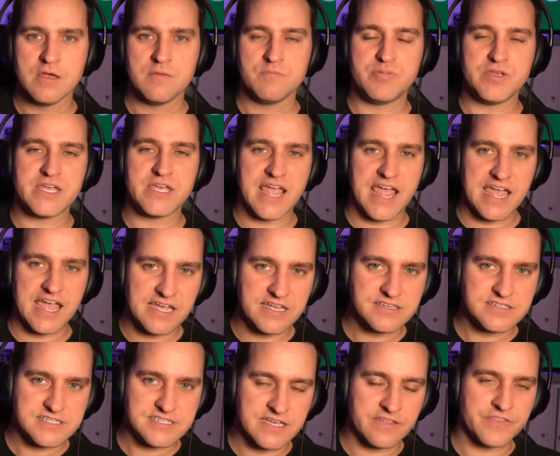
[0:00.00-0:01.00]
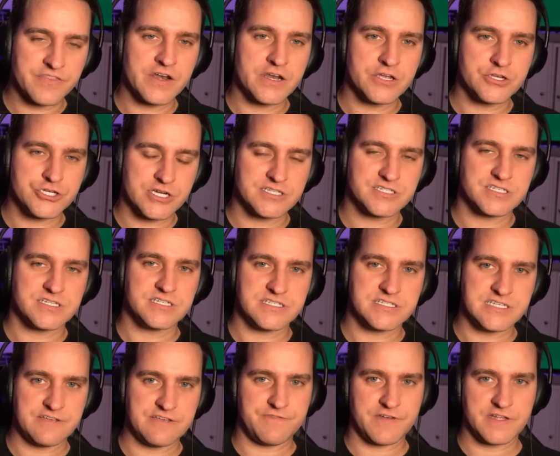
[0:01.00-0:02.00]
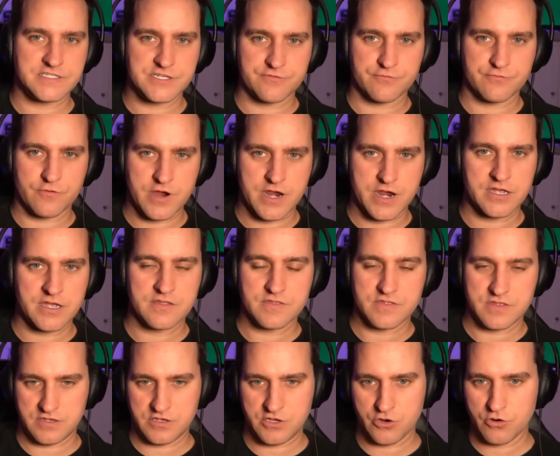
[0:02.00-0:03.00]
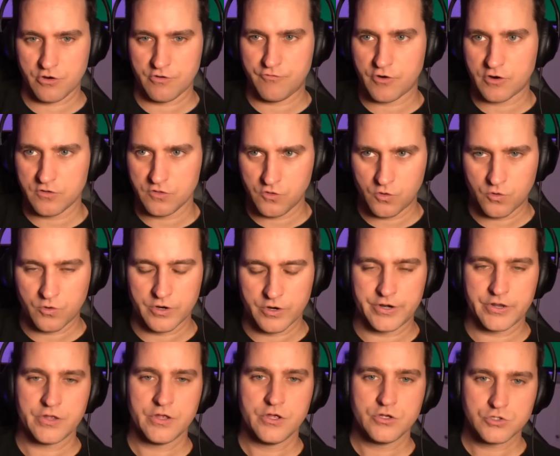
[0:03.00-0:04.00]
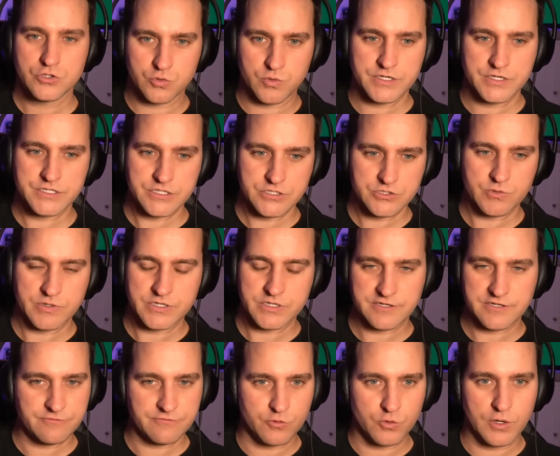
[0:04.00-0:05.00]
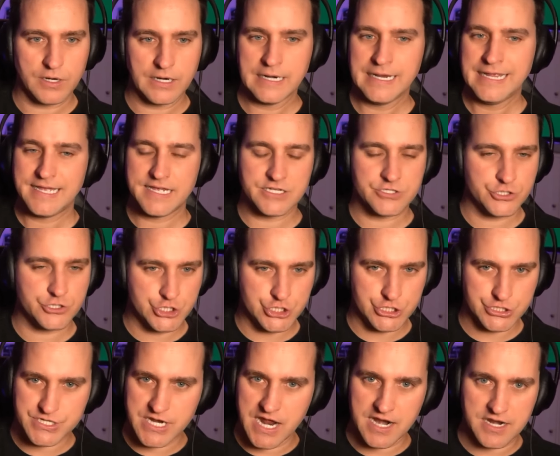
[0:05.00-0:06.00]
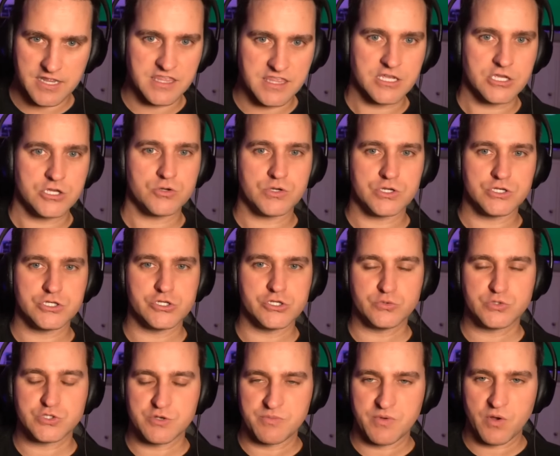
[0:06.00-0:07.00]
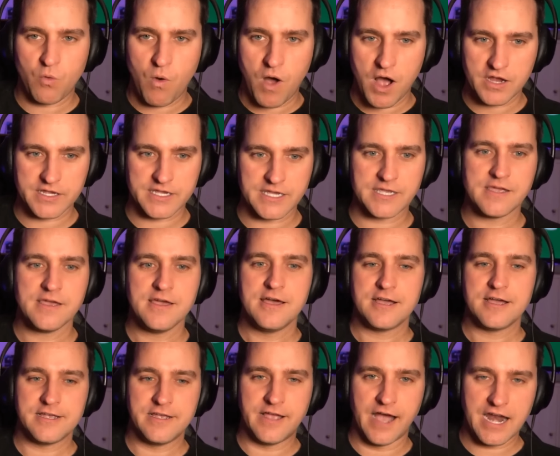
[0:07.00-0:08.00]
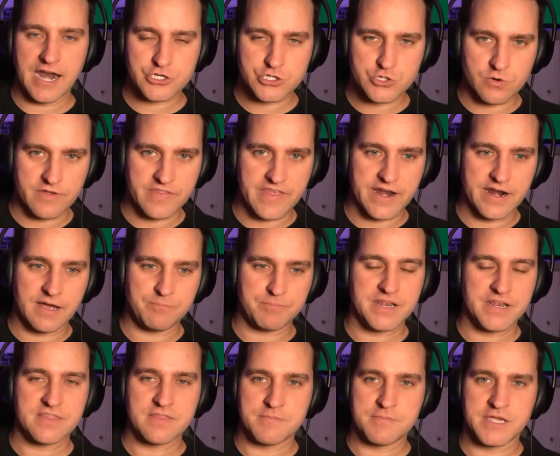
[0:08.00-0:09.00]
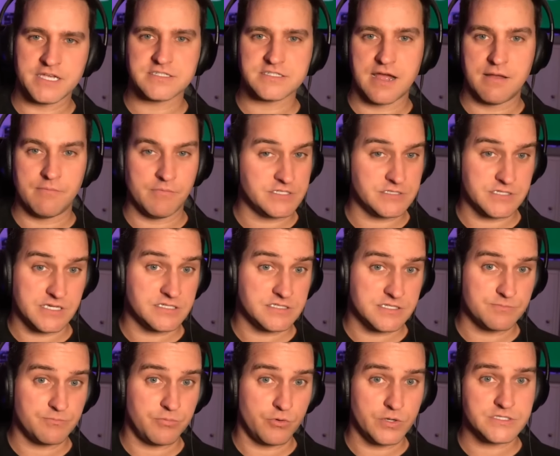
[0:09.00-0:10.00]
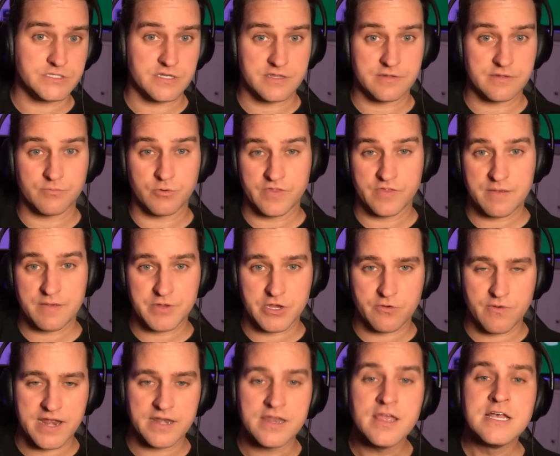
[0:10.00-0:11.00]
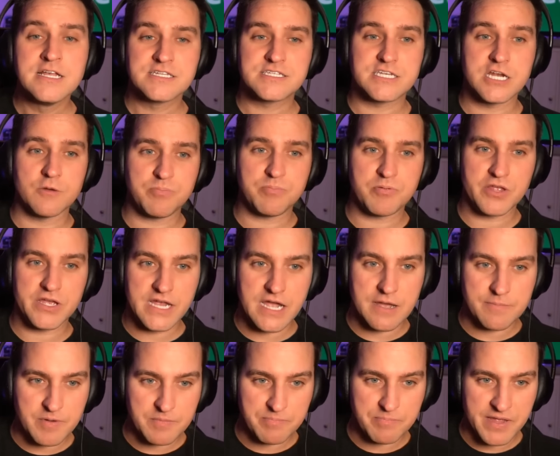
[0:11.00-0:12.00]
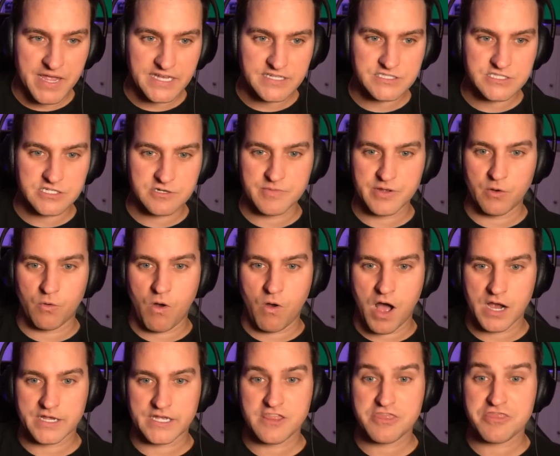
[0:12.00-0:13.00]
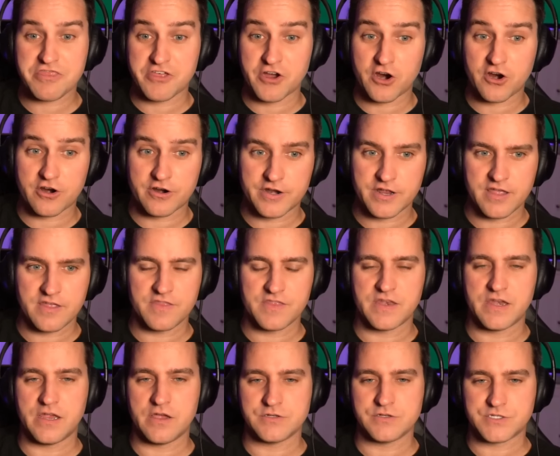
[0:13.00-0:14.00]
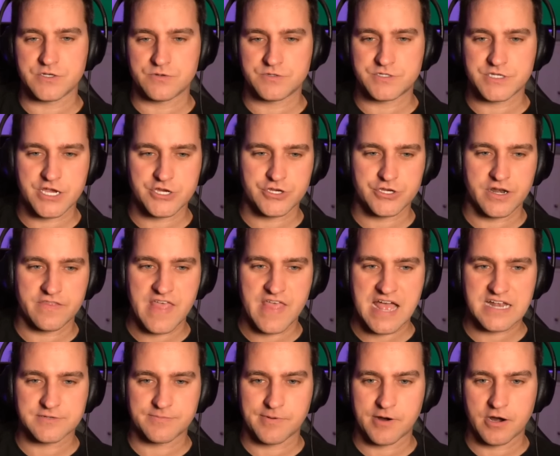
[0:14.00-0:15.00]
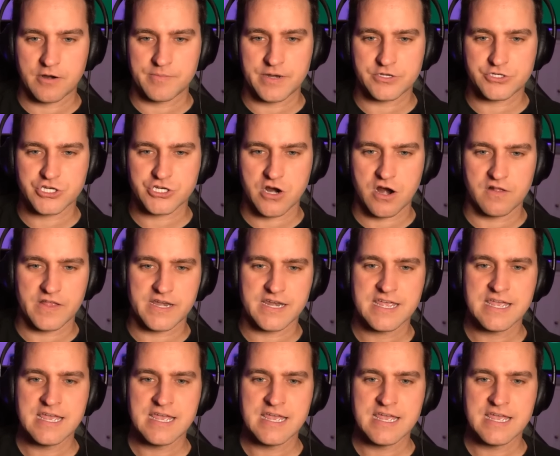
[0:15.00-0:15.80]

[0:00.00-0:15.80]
being 18th in adjusted defensive rating in the year of our Lord 2024. It's just not a thing you can do. So, Milwaukee, got to shore that up. But in the meantime, let's get some points on the board. That'd be great. Still playing up in pace are Milwaukee, third in the Neo Association in that department of Charlotte.